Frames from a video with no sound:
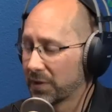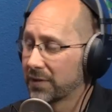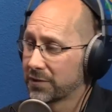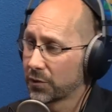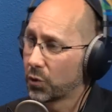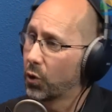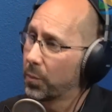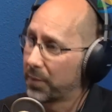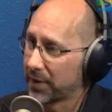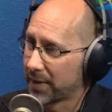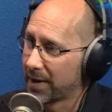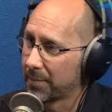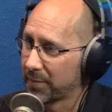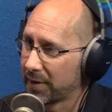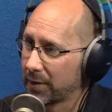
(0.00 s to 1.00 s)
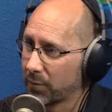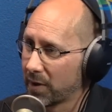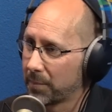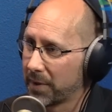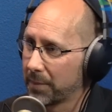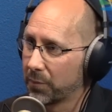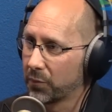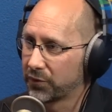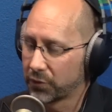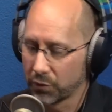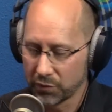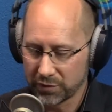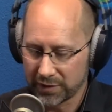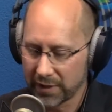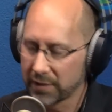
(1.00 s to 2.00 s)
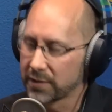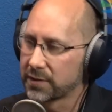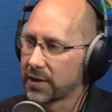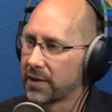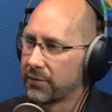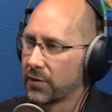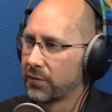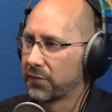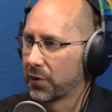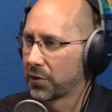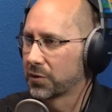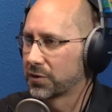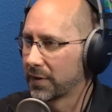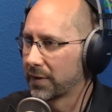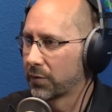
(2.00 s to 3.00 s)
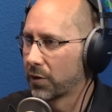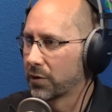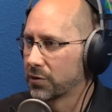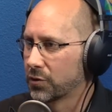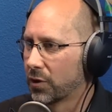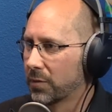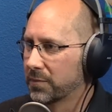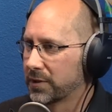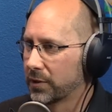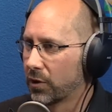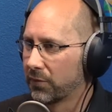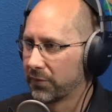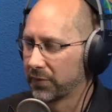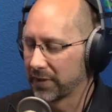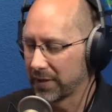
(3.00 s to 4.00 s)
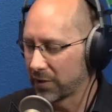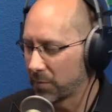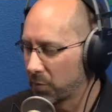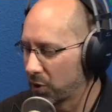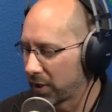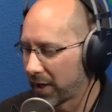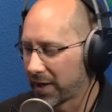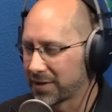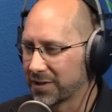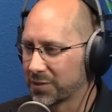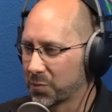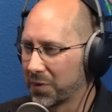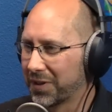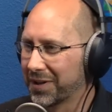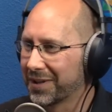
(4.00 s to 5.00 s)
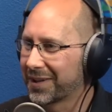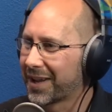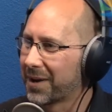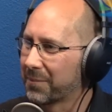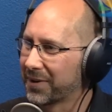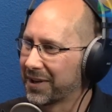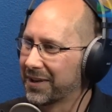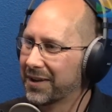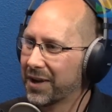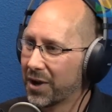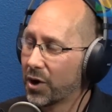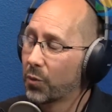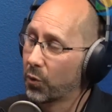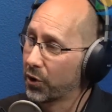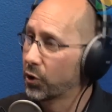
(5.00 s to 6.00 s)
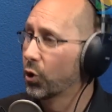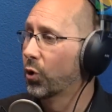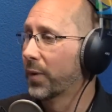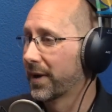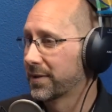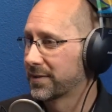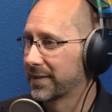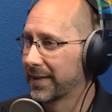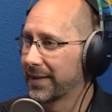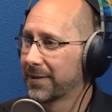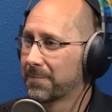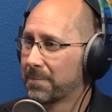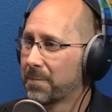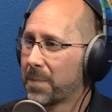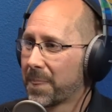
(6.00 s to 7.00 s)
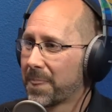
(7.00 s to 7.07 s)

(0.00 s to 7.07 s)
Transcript: it's a corporate company where people too tend to stay very focused on their own jobs. And yeah. often the communications within the company yeah. weren't always there. It's like you're